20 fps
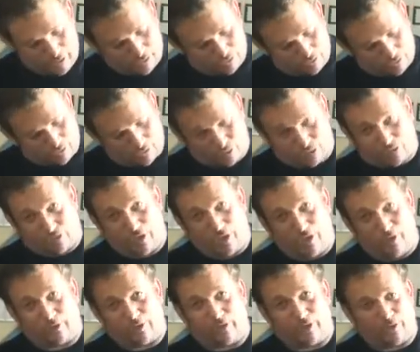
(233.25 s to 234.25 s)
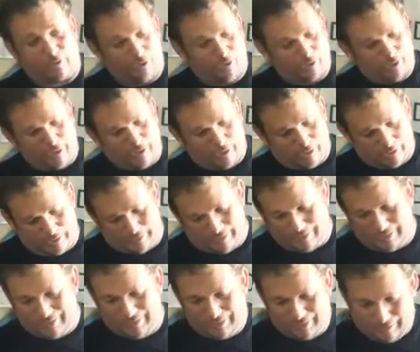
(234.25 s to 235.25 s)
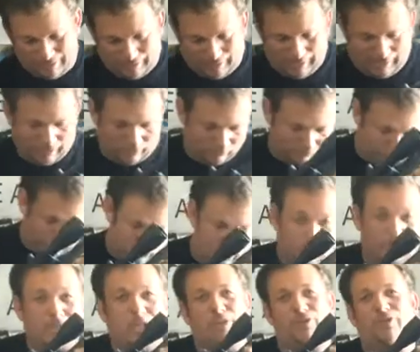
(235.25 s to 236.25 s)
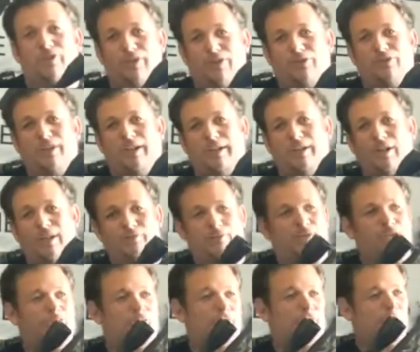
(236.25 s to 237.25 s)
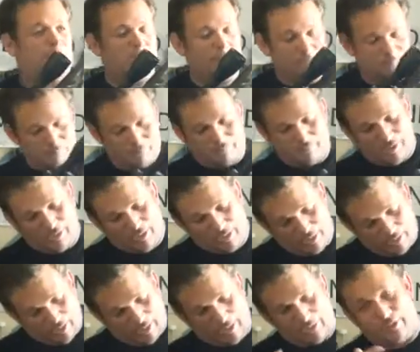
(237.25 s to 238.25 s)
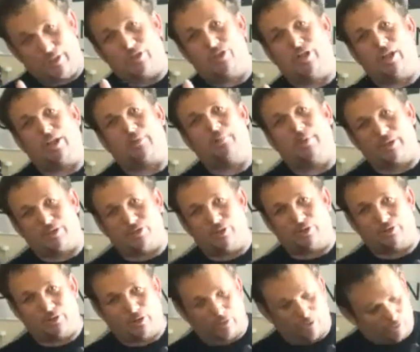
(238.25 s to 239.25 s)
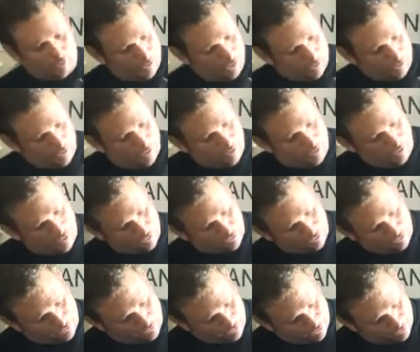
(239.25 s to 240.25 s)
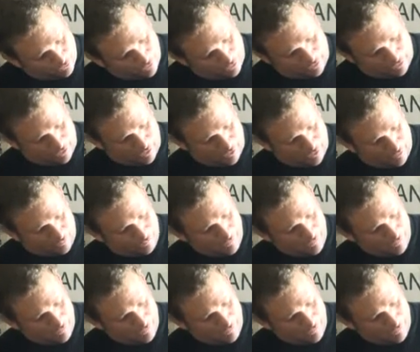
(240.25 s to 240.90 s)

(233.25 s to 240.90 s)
So as you can tell, it's unloaded, and there's a shell case inside, obviously, but I did check, make sure it's all loaded. So all good to go.